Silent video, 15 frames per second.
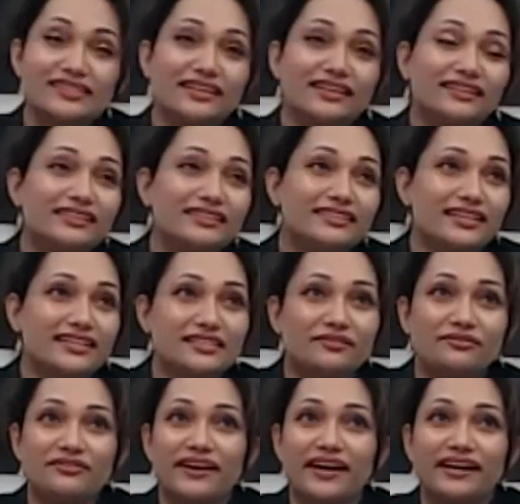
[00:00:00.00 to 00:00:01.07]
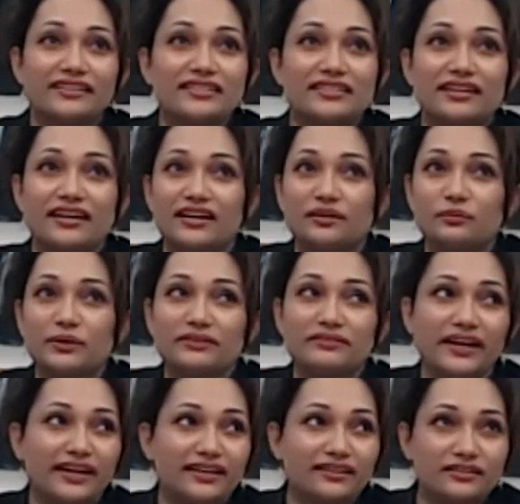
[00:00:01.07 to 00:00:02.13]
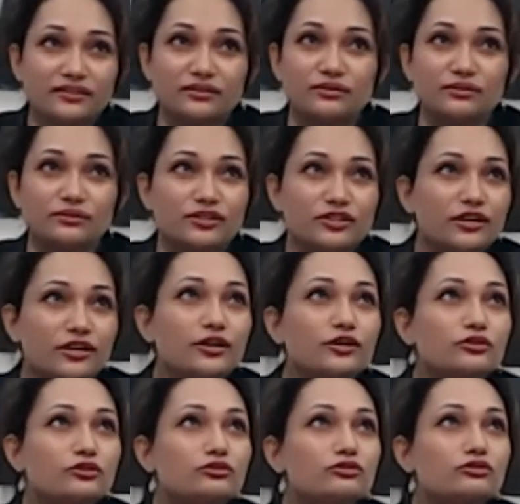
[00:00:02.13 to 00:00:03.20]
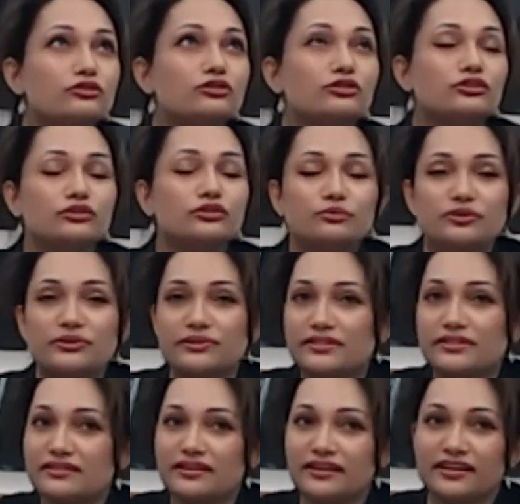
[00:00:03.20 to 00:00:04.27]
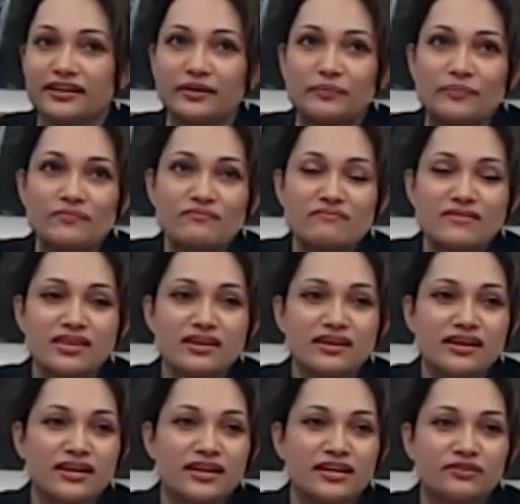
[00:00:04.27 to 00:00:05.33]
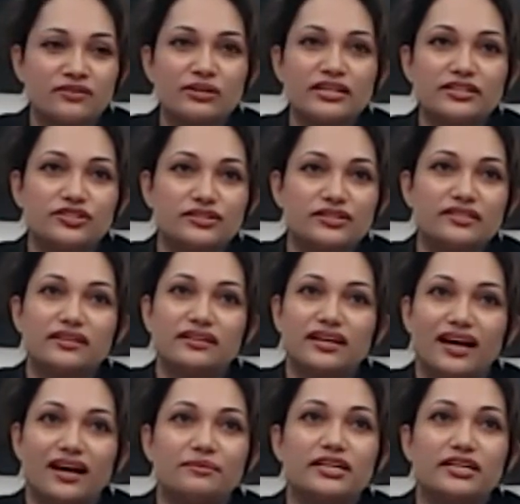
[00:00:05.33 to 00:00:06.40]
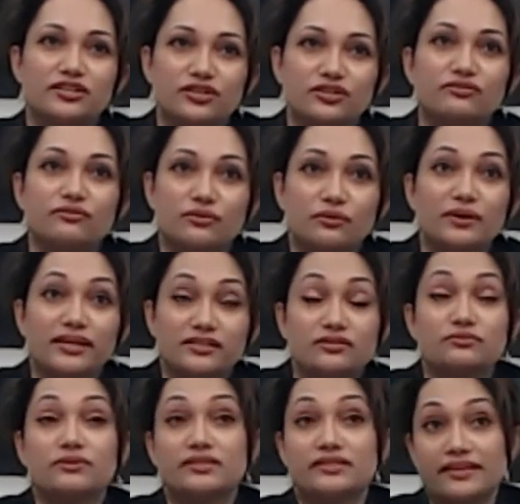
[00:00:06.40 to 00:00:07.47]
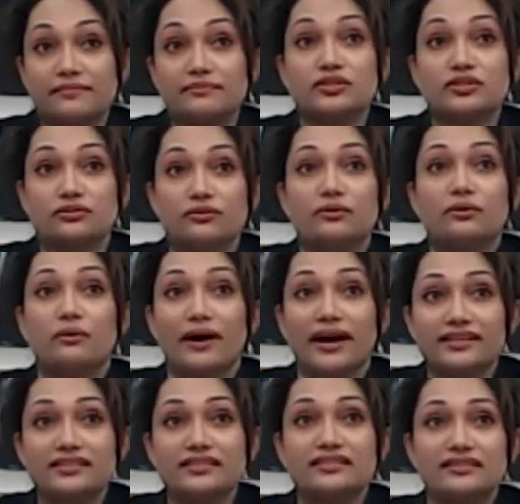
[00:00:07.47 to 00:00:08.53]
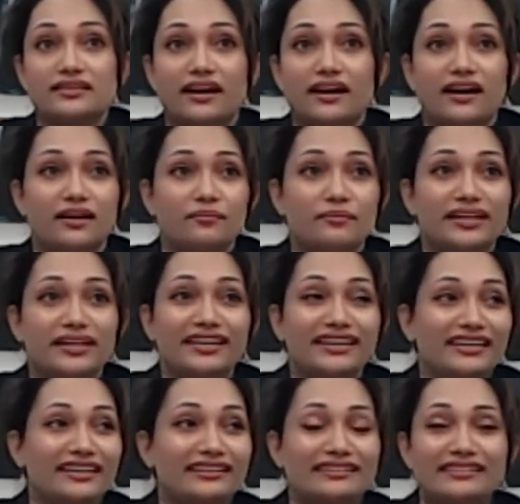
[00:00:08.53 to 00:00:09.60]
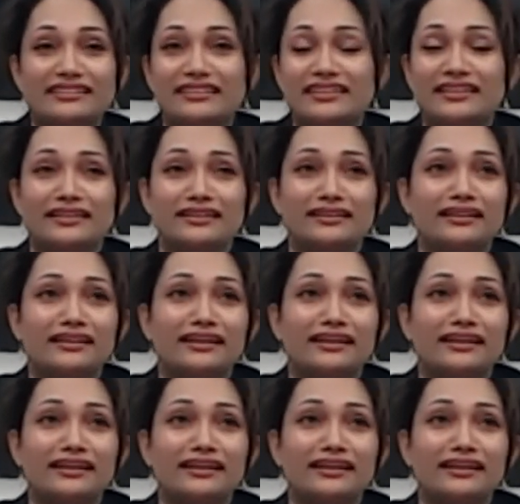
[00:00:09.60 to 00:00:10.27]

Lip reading: certainly does. In fact, we've handled numerous religious accommodation requests or exemption requests in the